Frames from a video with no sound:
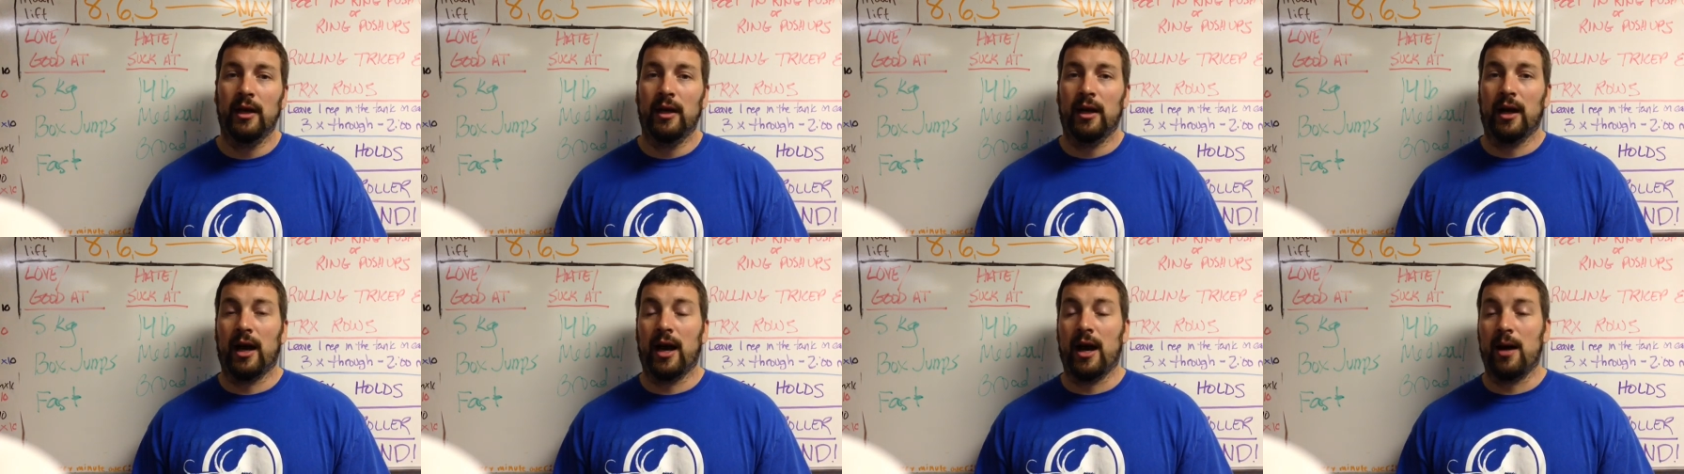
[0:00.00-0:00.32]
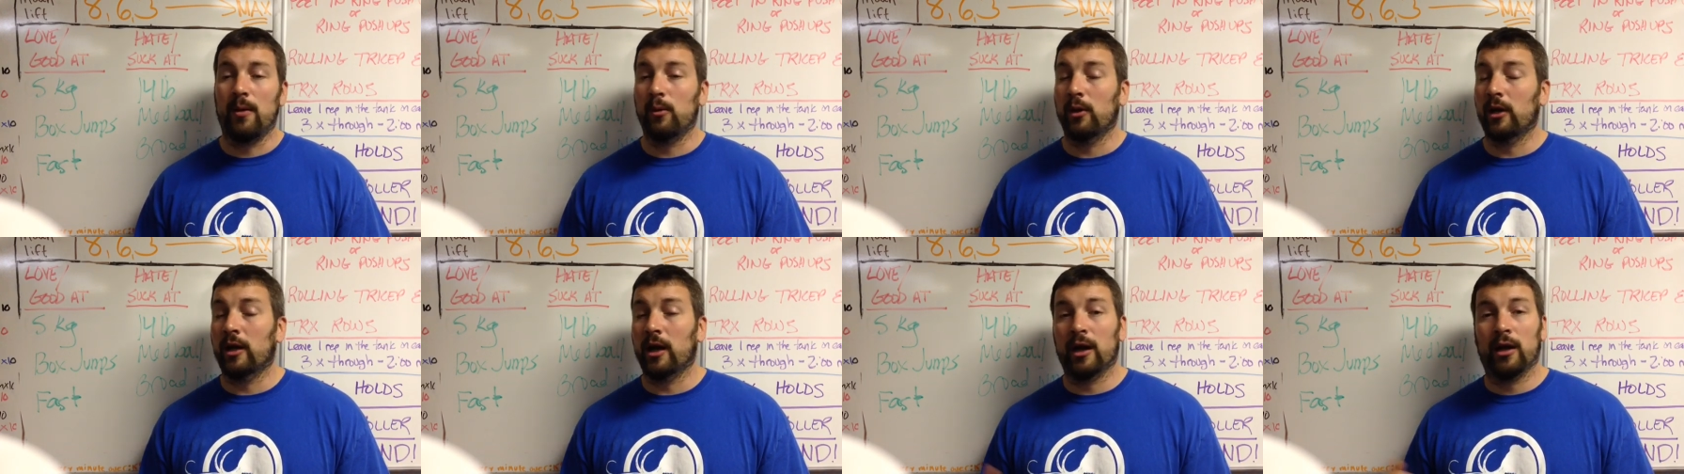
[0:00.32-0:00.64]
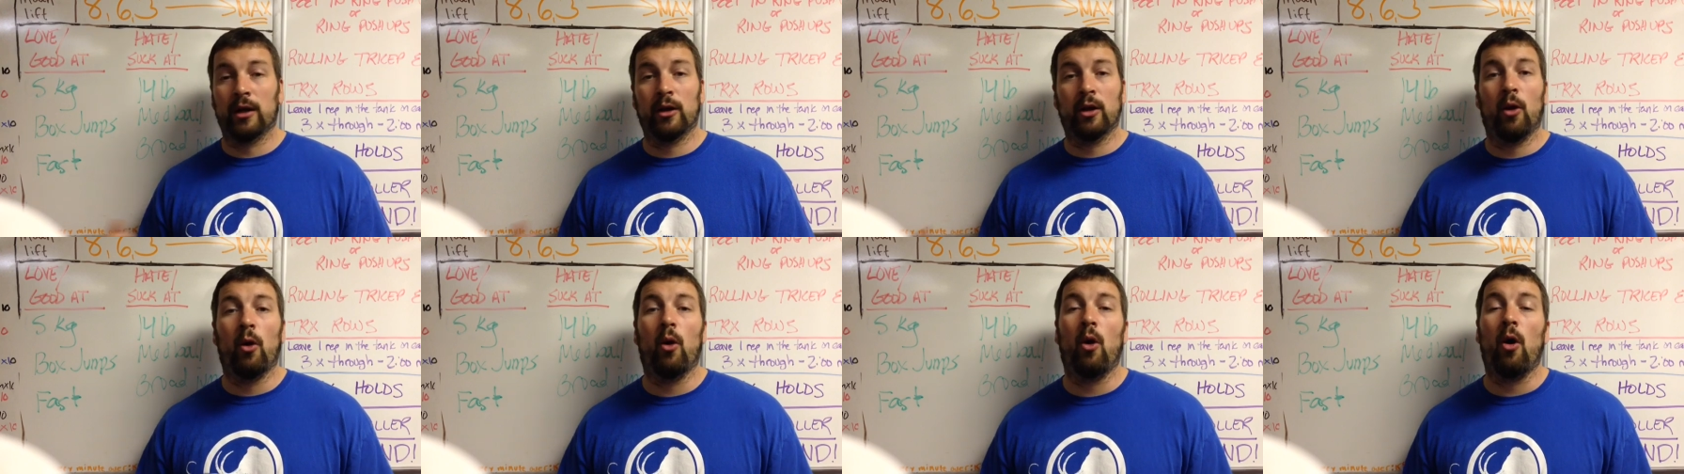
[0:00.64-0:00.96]
uh, we're going
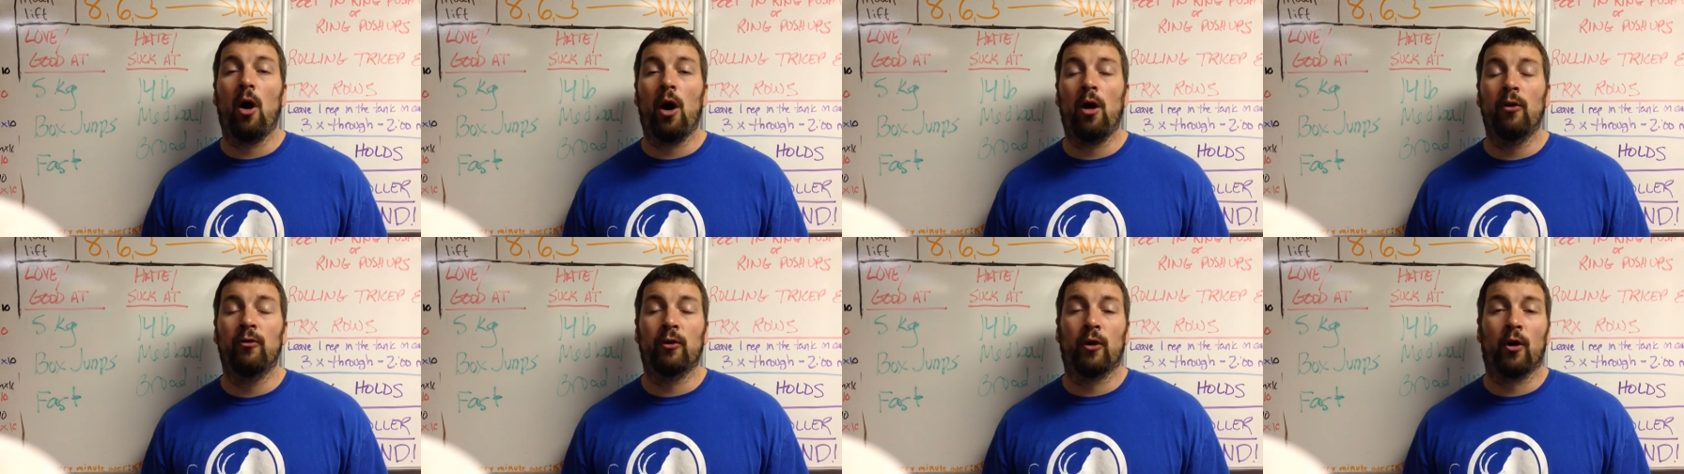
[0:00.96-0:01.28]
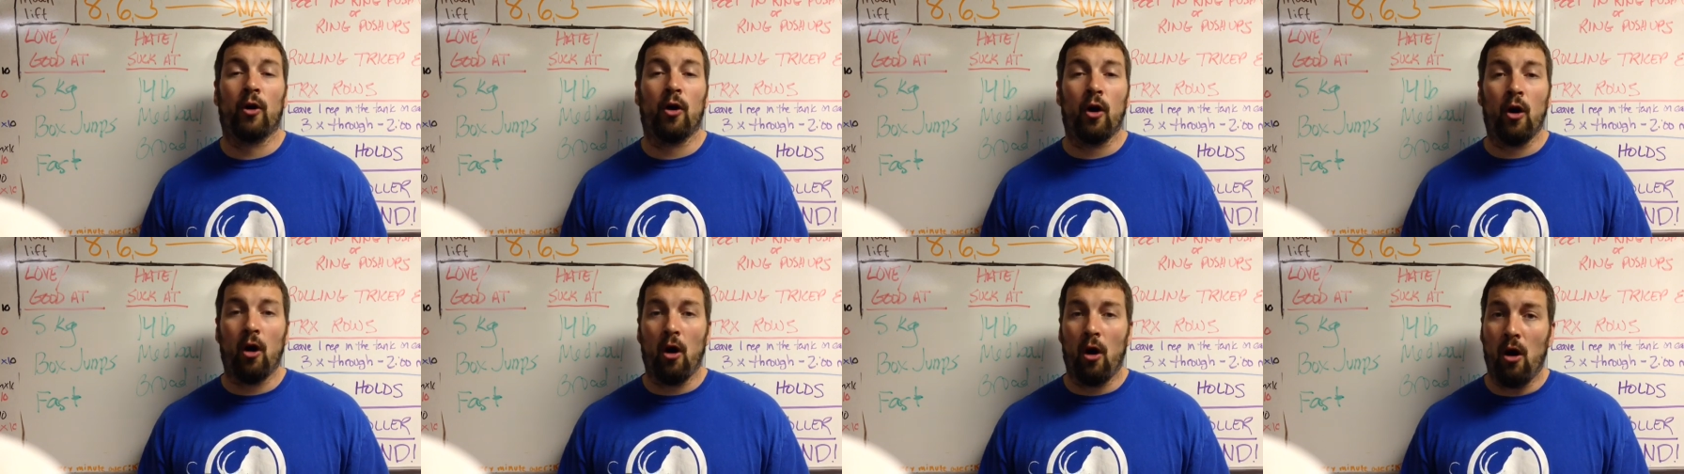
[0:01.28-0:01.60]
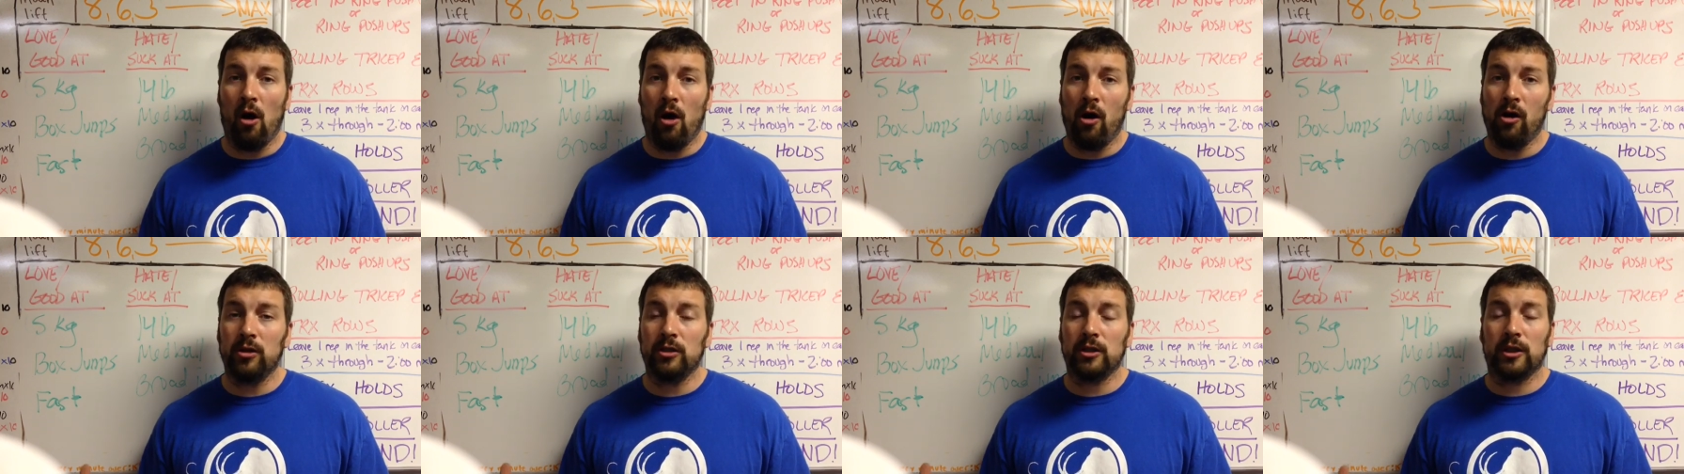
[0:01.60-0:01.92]
to go over
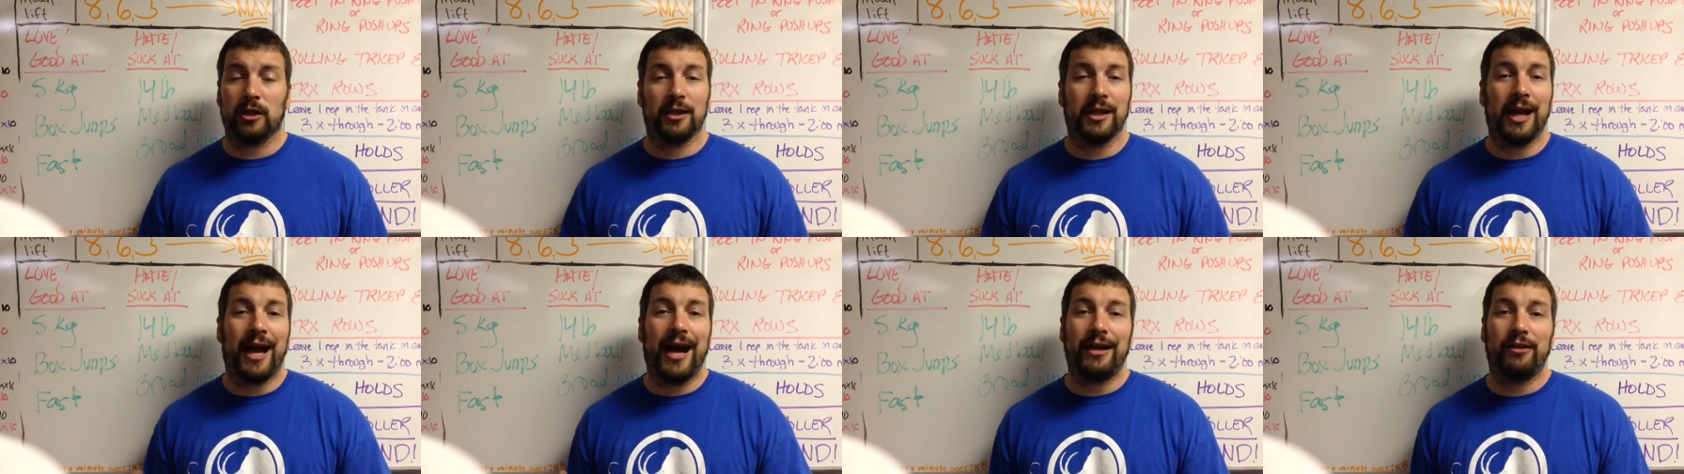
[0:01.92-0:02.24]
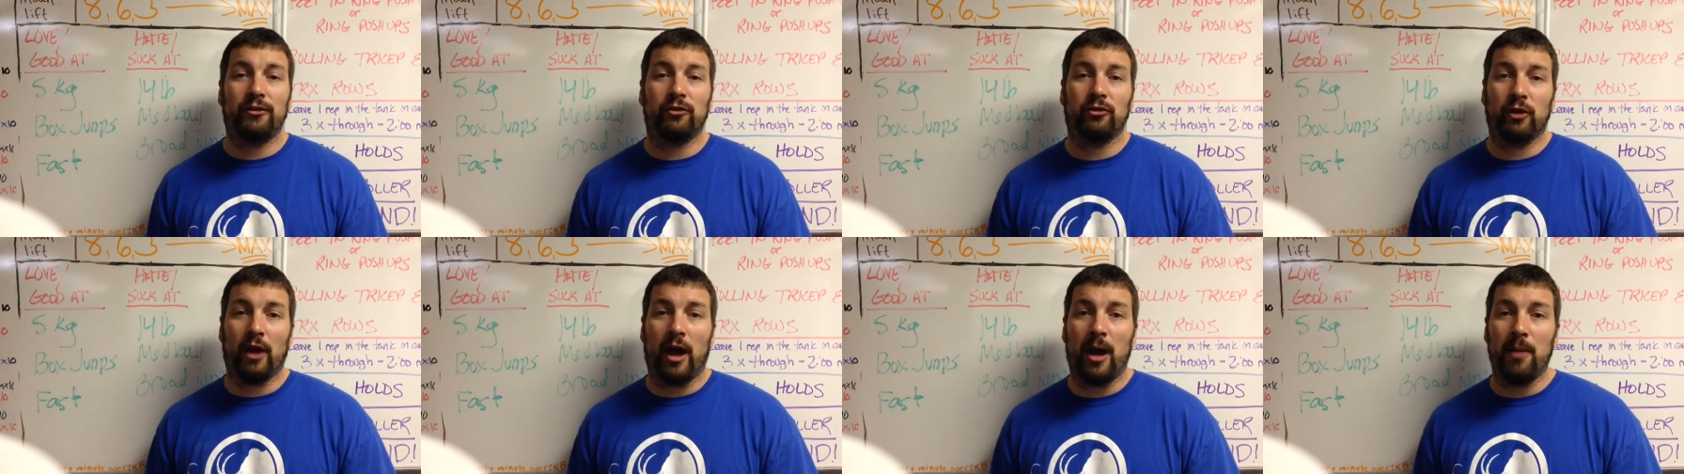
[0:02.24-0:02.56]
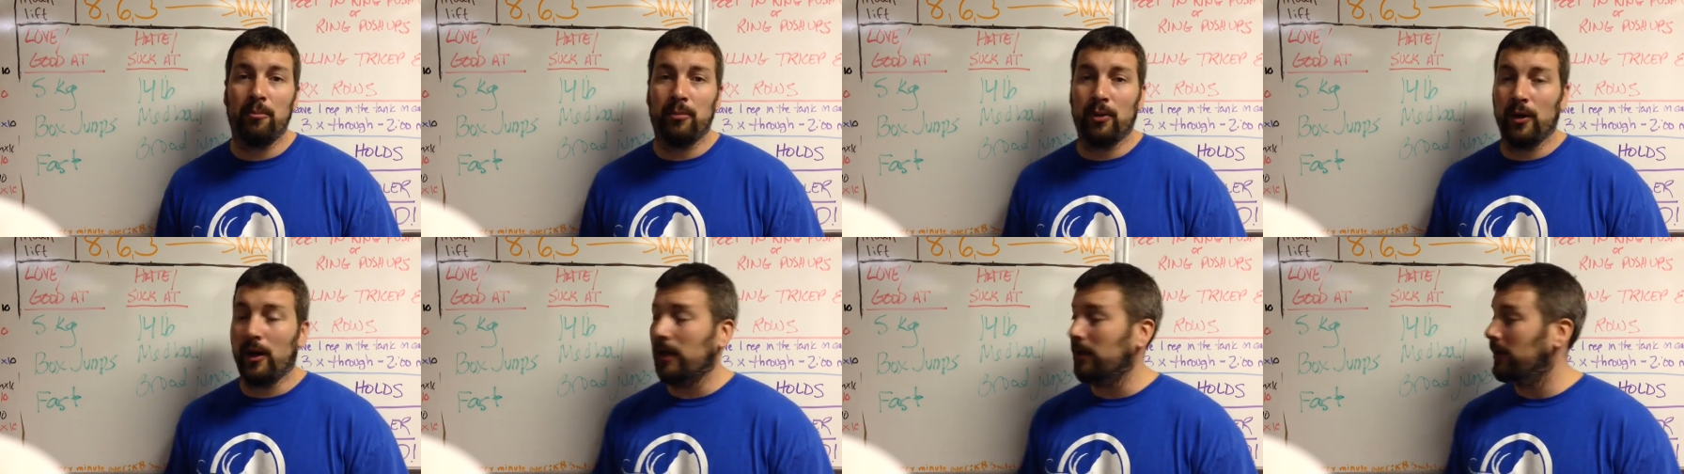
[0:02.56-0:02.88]
all glide
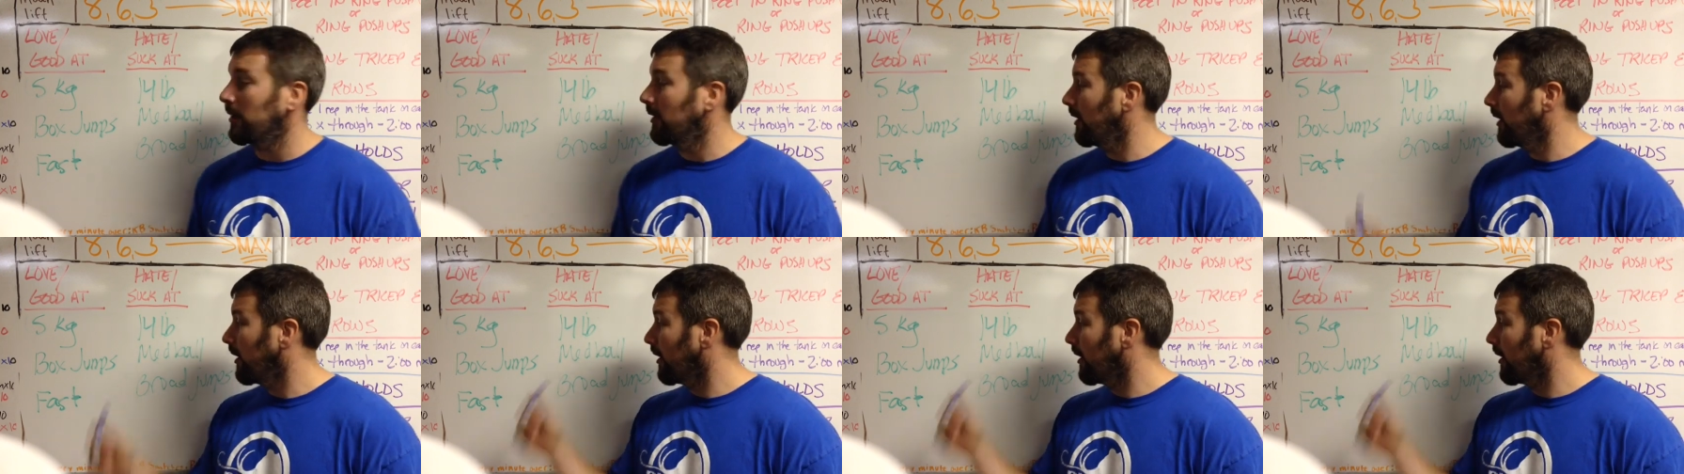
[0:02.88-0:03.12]
shot put.